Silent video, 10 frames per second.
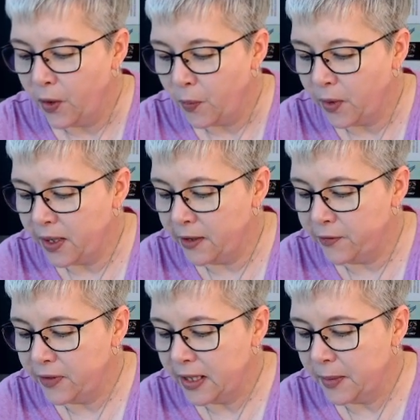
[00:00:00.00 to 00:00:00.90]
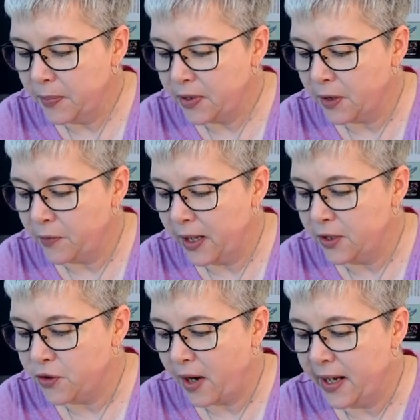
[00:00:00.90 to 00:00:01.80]
We're going to flip the
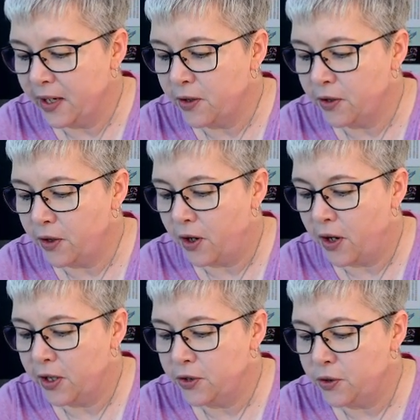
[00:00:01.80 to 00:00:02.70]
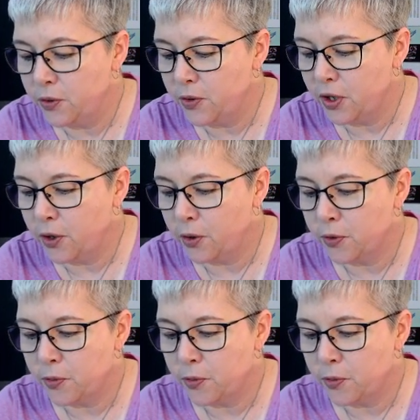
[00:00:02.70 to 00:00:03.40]
red triangle onto the gold